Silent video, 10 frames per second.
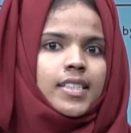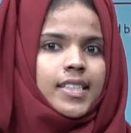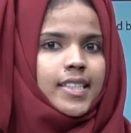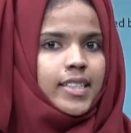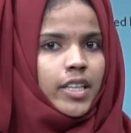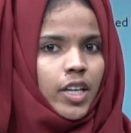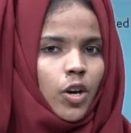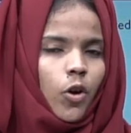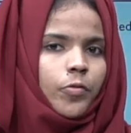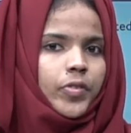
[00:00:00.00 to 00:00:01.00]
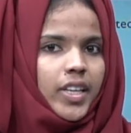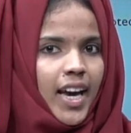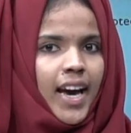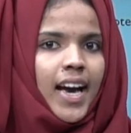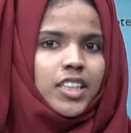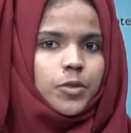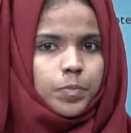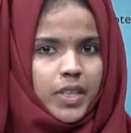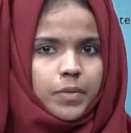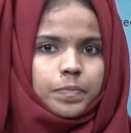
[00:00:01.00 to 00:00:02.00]
GCD of A and
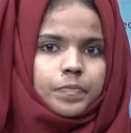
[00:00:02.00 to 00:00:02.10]
B.